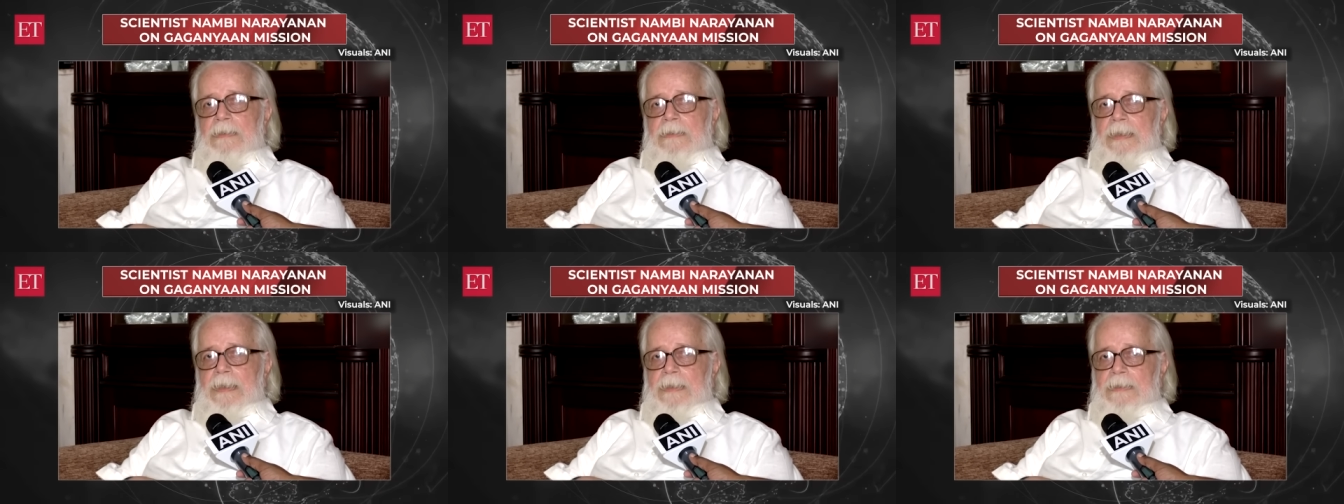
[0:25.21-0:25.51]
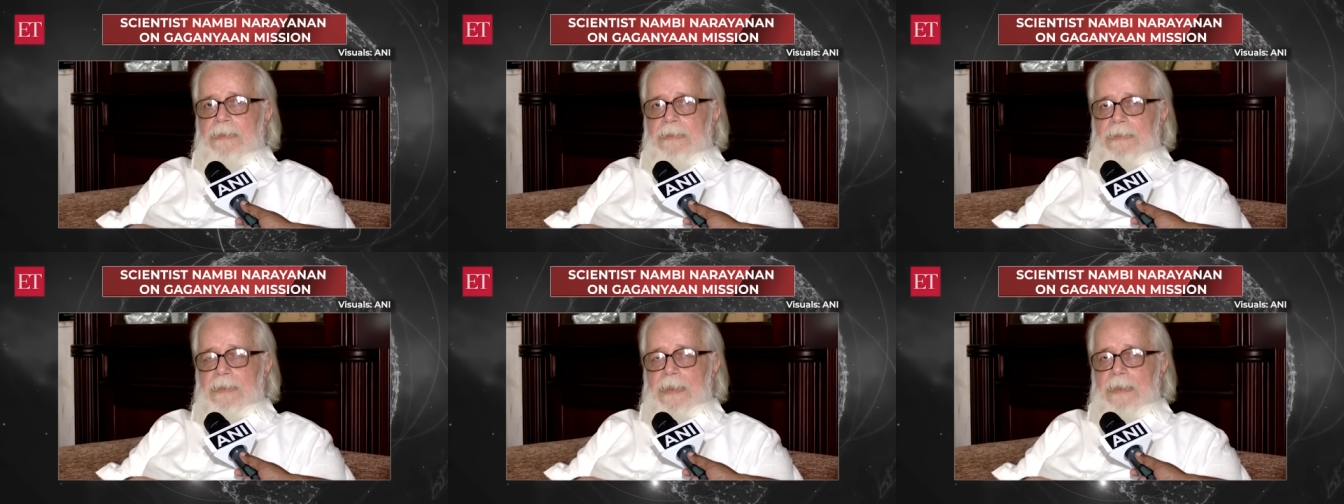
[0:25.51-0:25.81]

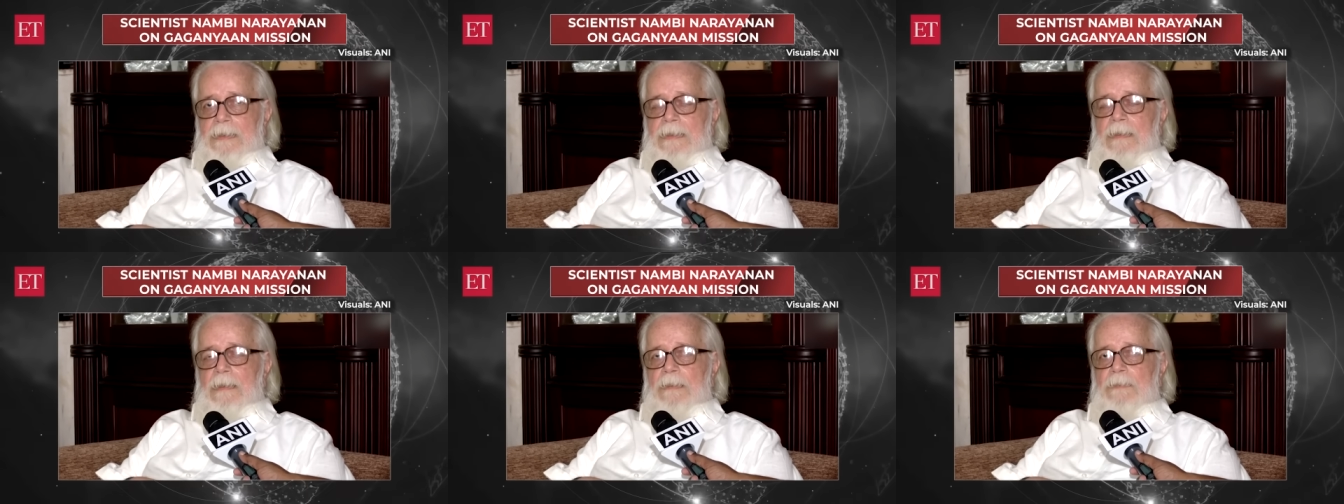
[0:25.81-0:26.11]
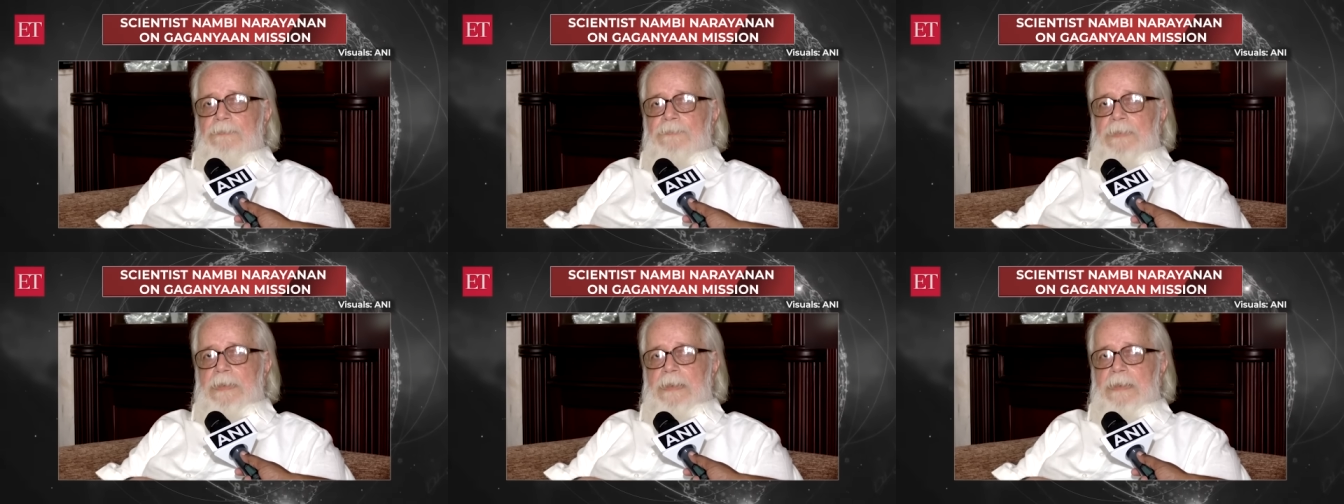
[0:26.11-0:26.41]
their design
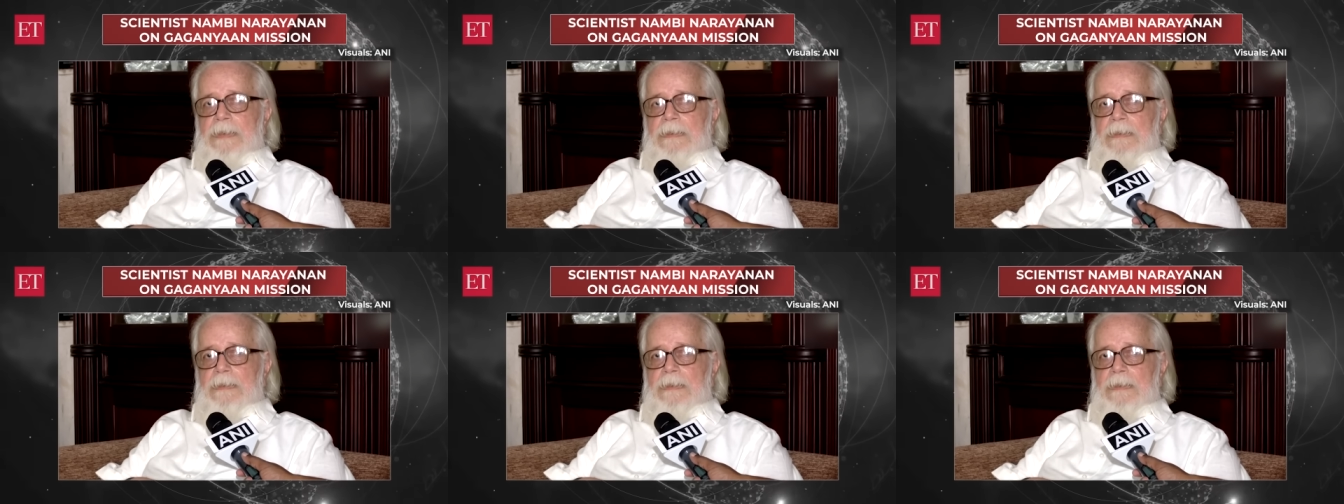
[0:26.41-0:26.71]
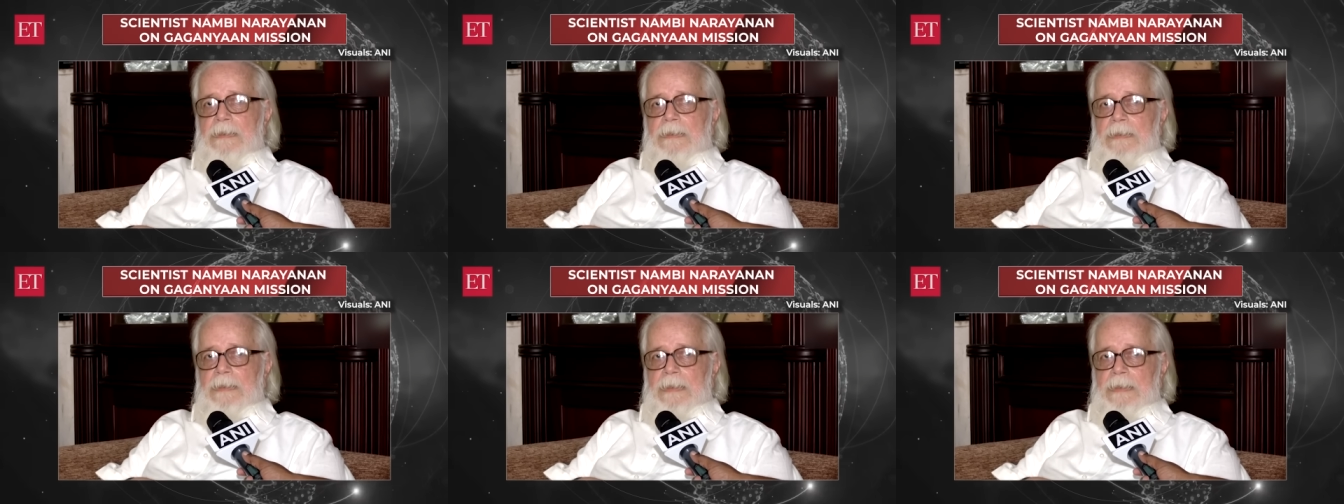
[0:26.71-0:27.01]
of the
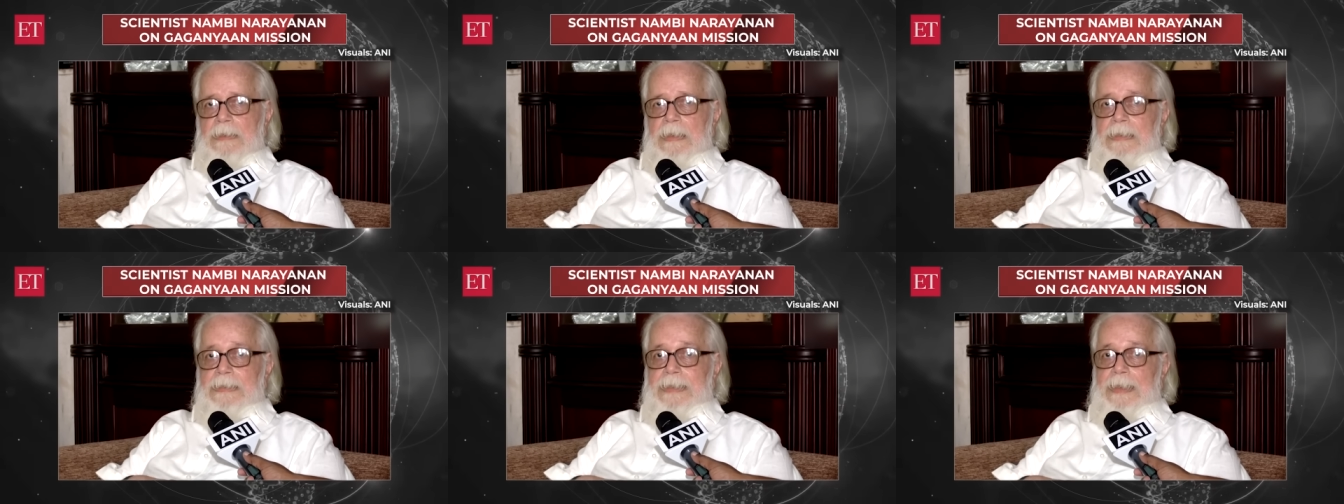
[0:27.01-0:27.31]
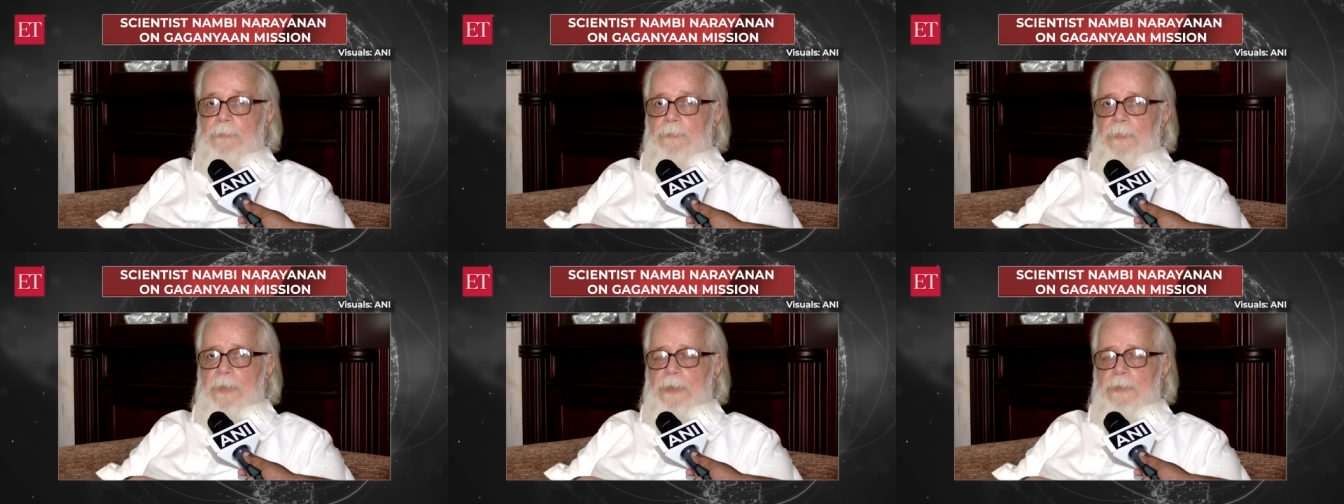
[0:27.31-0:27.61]

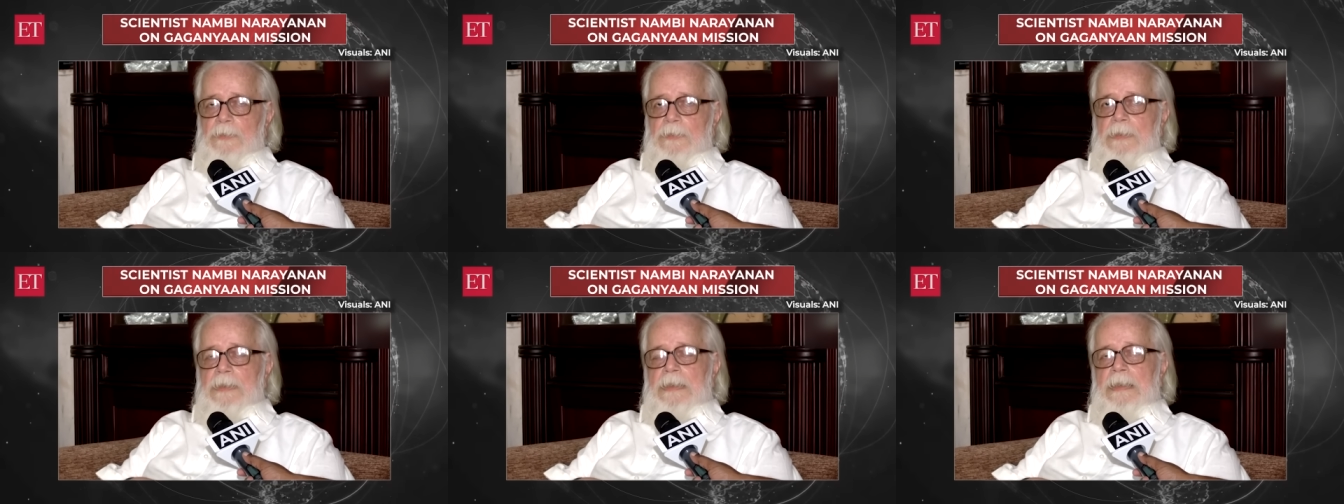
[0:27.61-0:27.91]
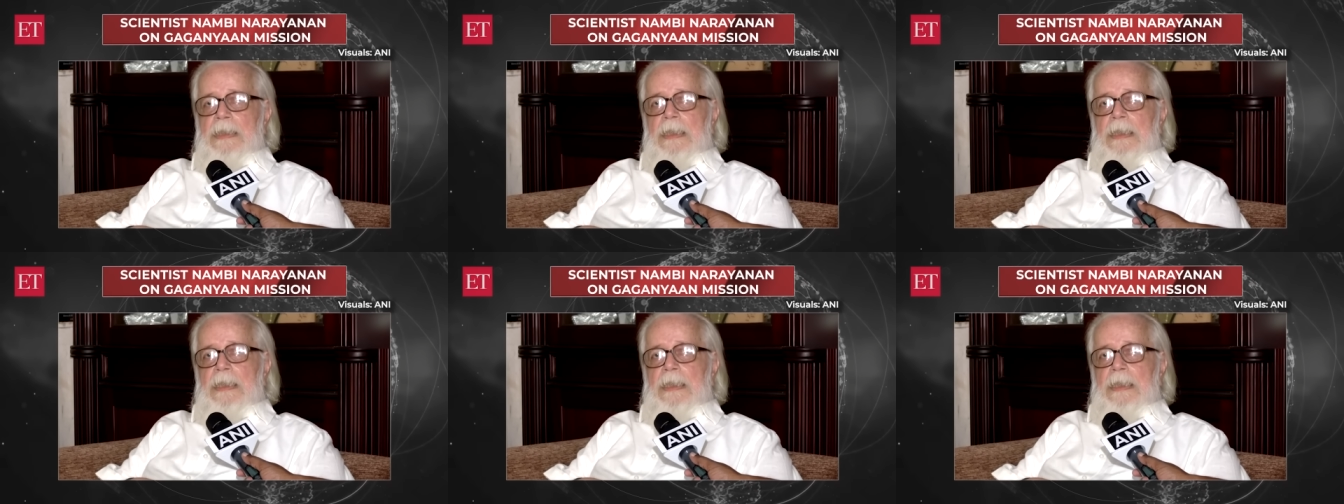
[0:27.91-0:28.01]
escape module.